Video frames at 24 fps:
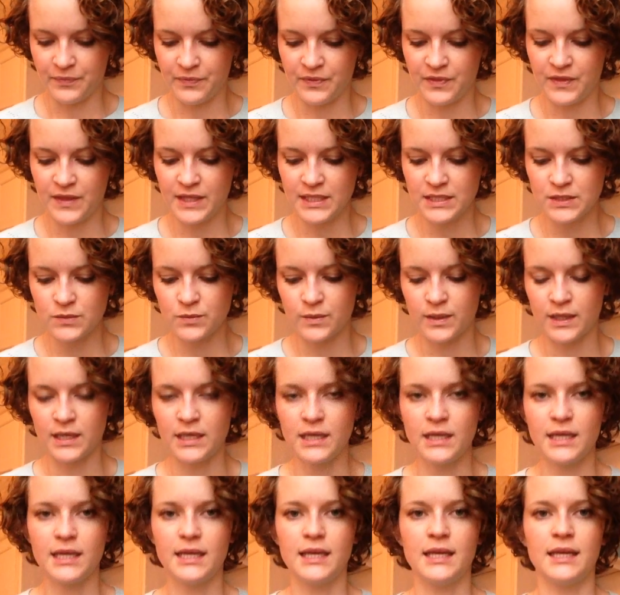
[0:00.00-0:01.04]
This one
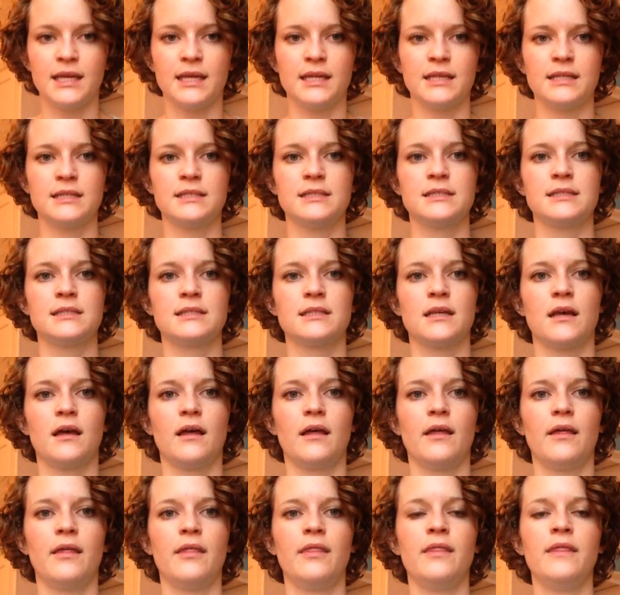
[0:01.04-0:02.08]
is
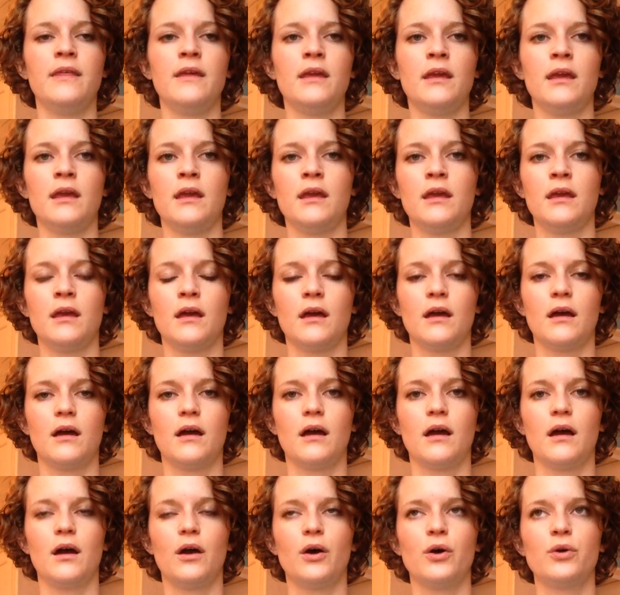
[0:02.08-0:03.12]
the
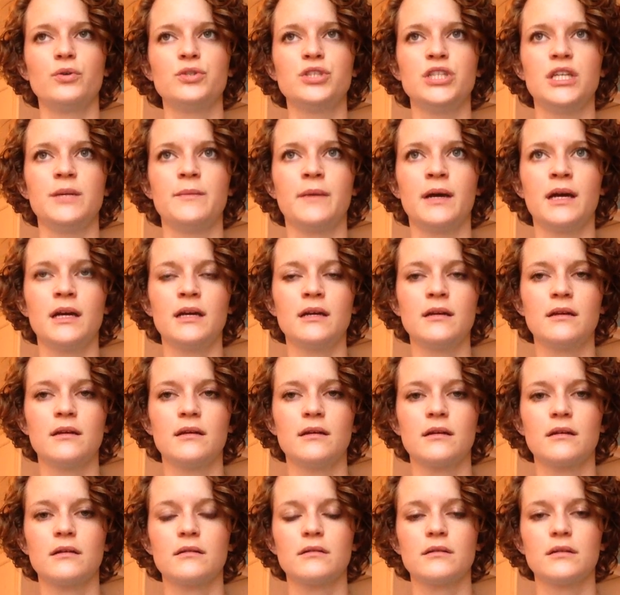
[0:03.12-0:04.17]
Oshima
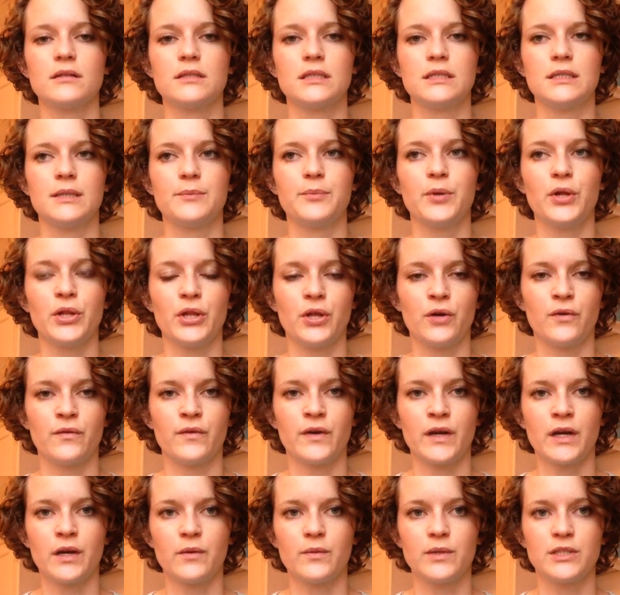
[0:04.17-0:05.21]

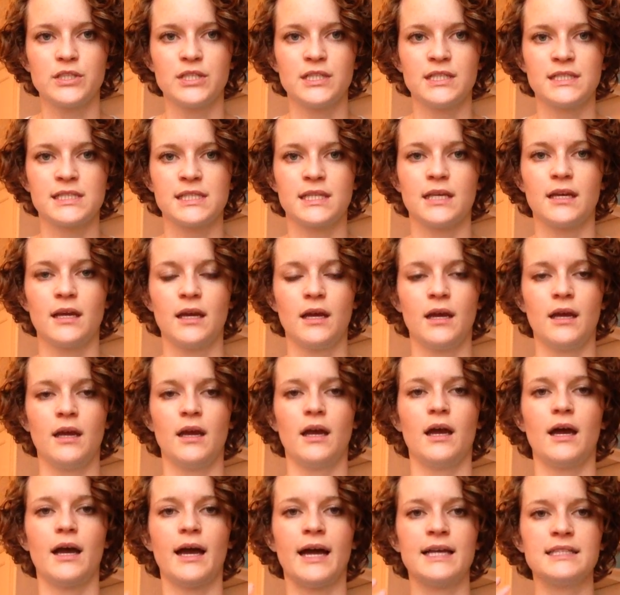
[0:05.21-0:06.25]
pullover, which
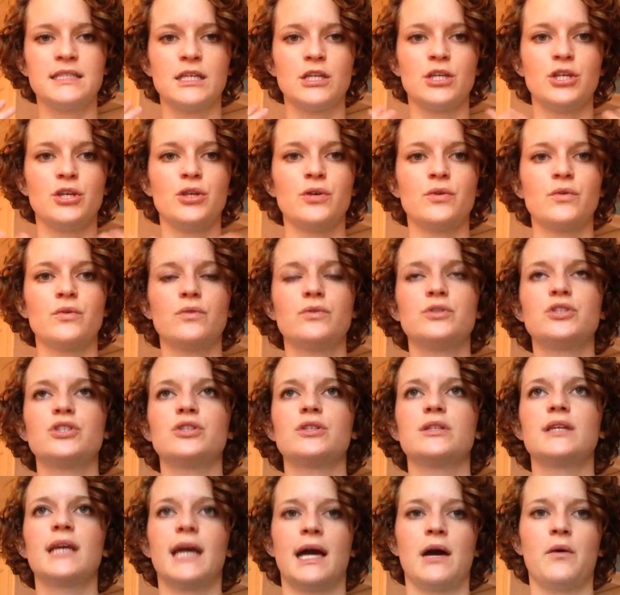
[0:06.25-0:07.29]
has a huge
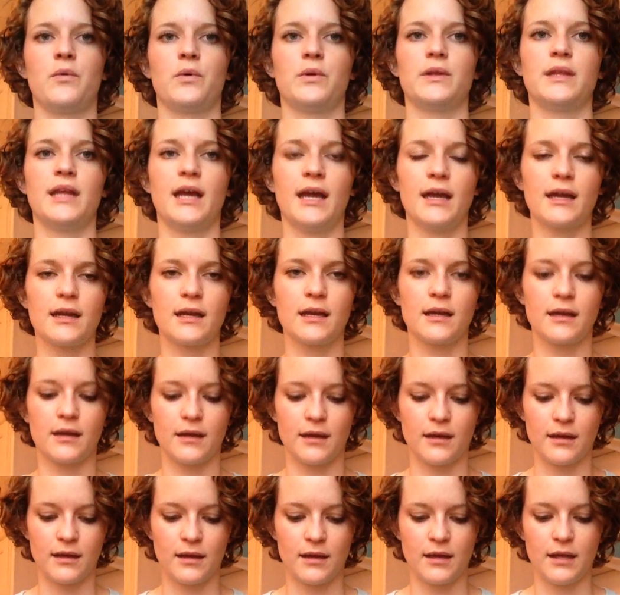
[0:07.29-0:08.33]
cowl neck
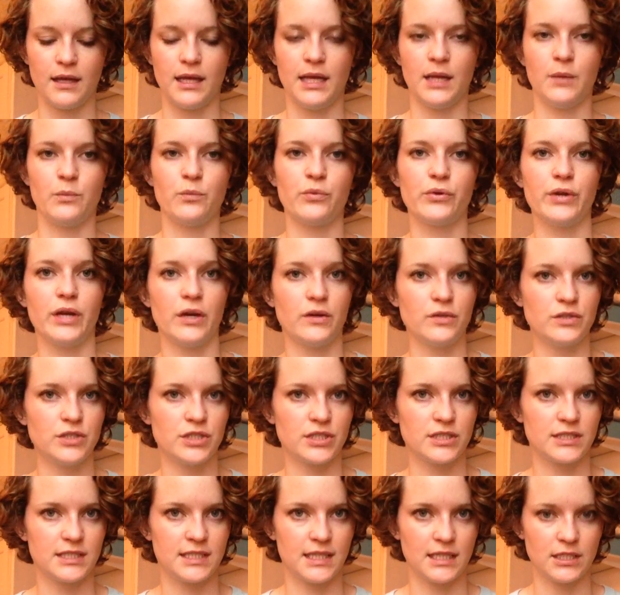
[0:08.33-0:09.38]
in brioche
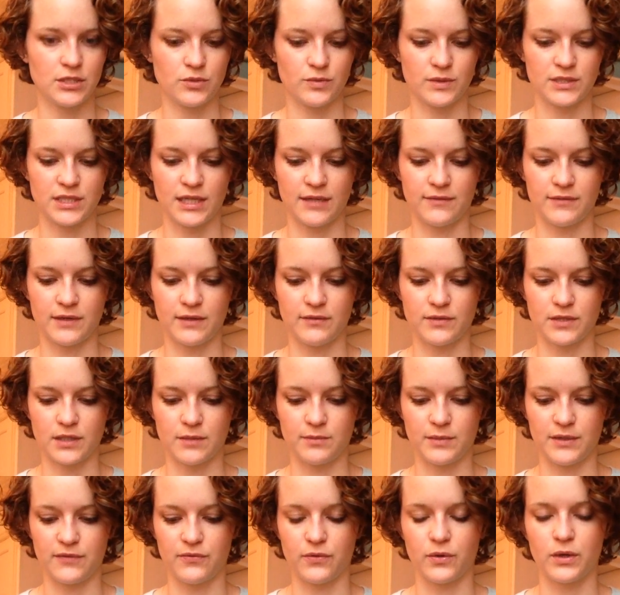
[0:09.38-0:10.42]
stitch, which I've never done
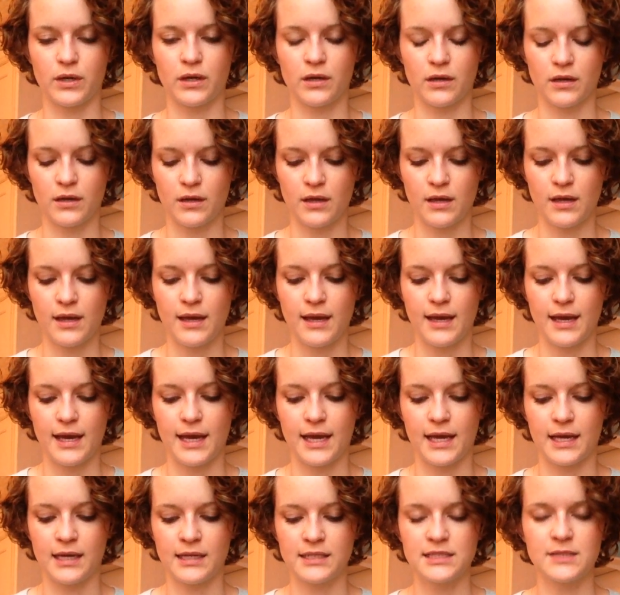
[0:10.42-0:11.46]
before.
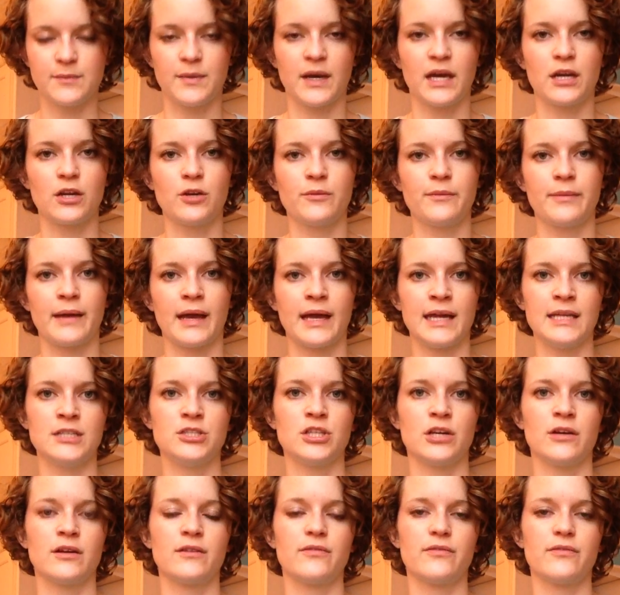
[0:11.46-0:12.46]
and it's a pattern by Jared